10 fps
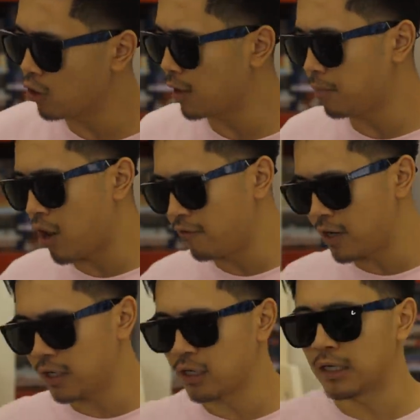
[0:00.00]
Rogan Paul,
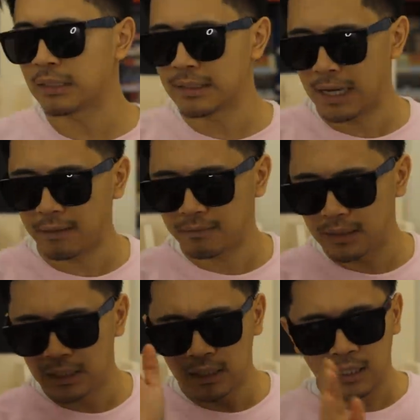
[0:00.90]
very good. Yeah.
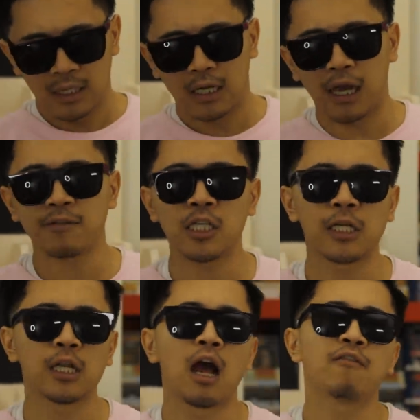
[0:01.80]
I've
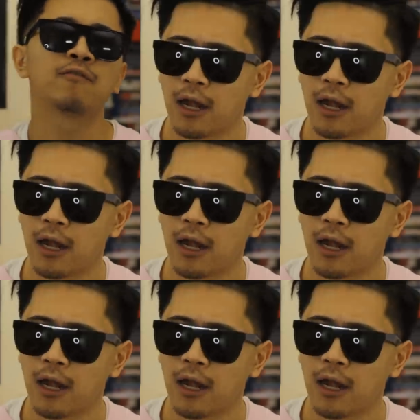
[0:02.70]
seen enough.